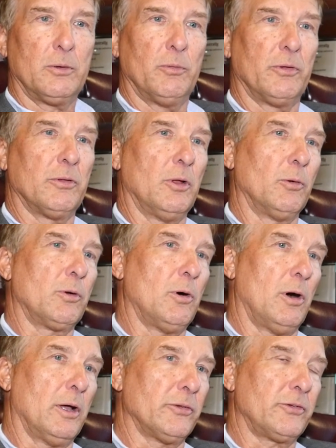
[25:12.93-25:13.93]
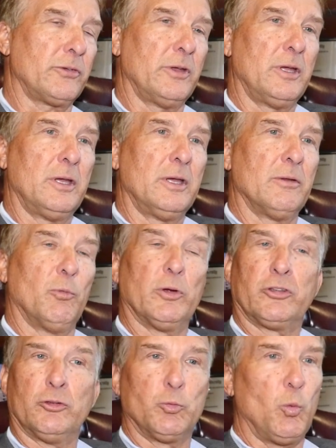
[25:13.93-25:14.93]
with low costs,
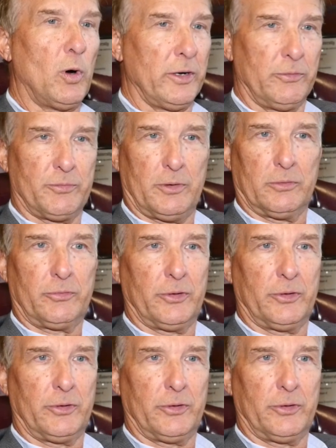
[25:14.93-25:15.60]
which is wonderful.